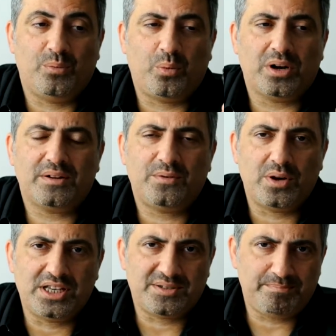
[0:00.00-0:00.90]
wonderful,
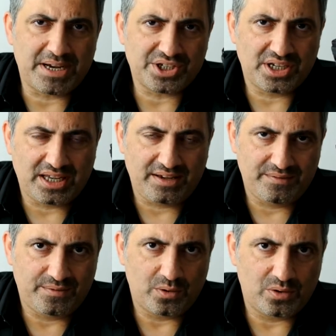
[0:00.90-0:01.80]
especially
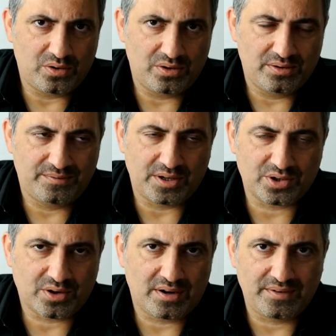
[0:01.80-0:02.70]
for
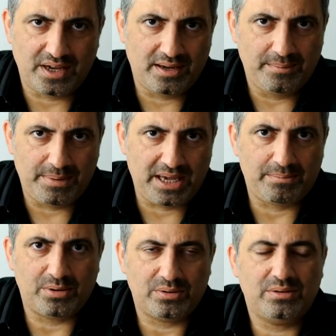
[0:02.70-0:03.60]
photographing
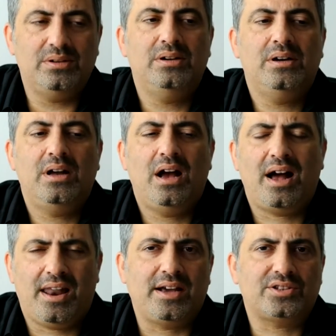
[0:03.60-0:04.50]
people.
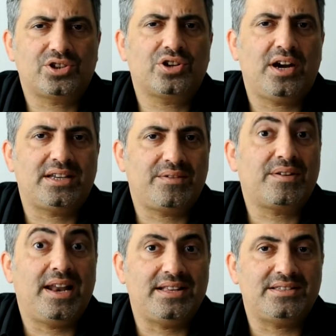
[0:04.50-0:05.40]
I like to try
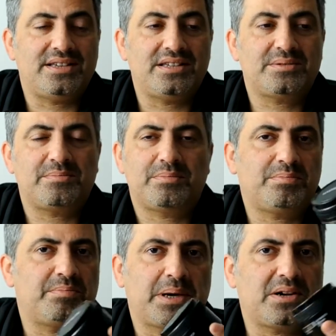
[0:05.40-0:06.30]
different lenses
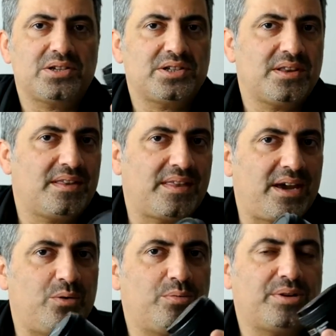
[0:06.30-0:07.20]
because they
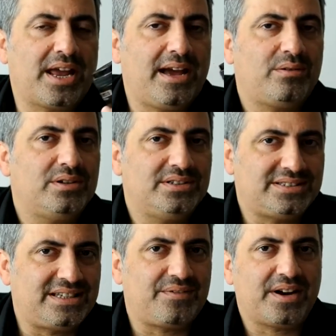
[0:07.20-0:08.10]
all bring out
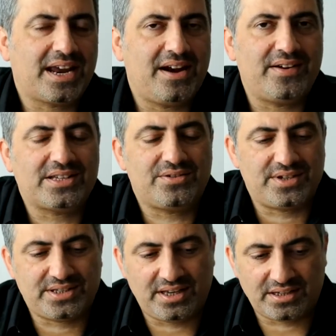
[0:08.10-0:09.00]
different
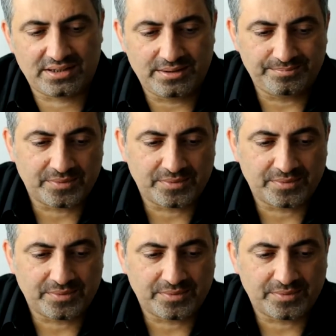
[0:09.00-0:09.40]
characteristics.